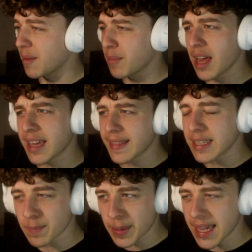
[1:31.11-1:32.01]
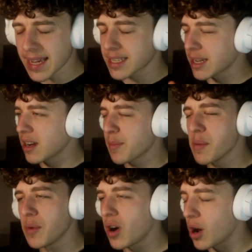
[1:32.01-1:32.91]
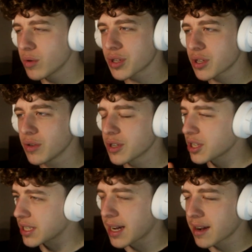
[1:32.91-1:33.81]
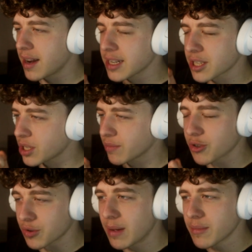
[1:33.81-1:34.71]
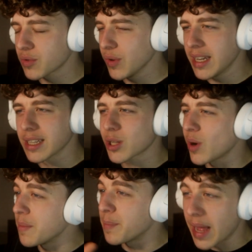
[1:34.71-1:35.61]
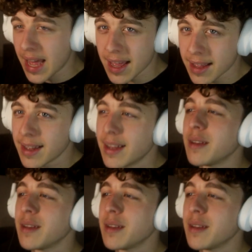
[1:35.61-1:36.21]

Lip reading: I'm liking this beat. It's sounding a bit more old school. It's just sounding like just some drums, really. It's quite bare.